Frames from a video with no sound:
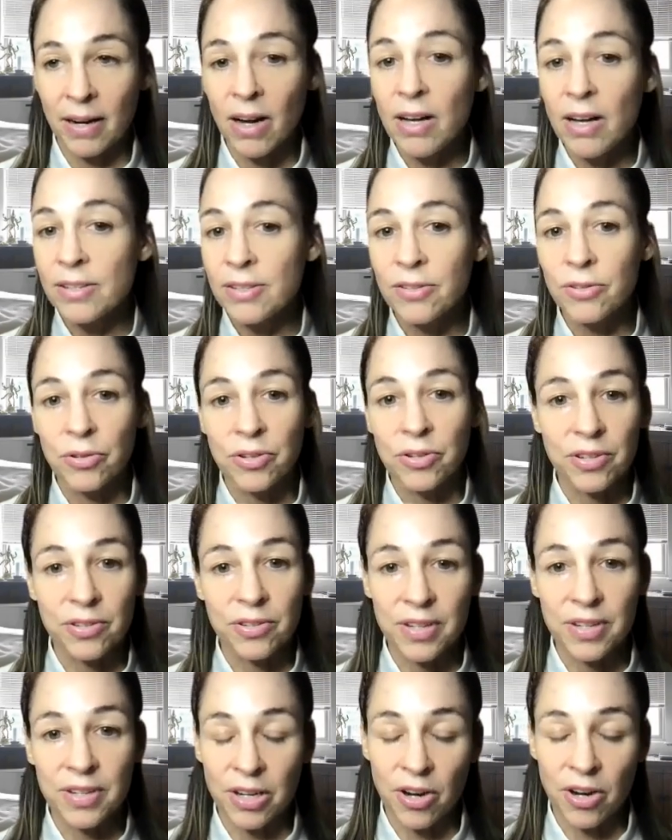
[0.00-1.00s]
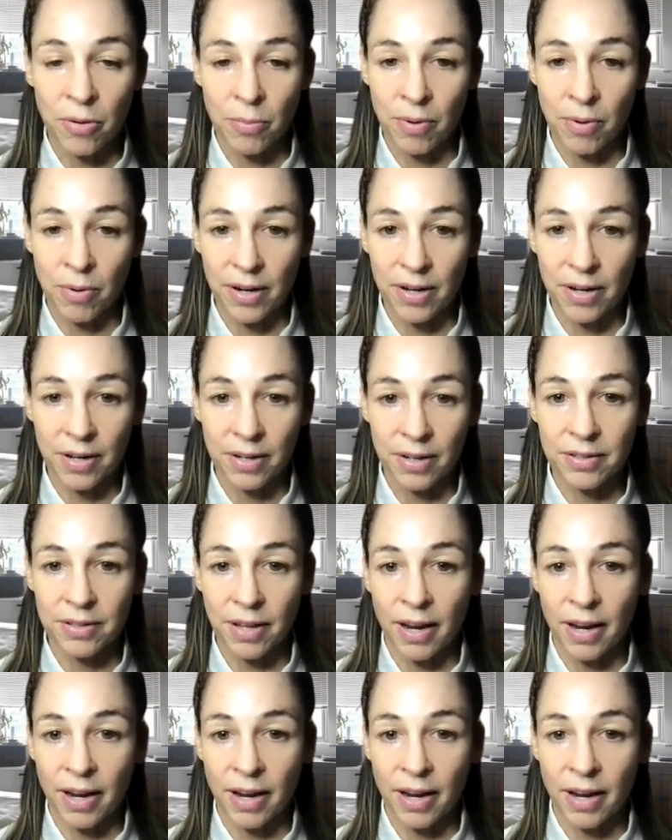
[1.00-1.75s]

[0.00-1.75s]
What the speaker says: all sorts of skincare products,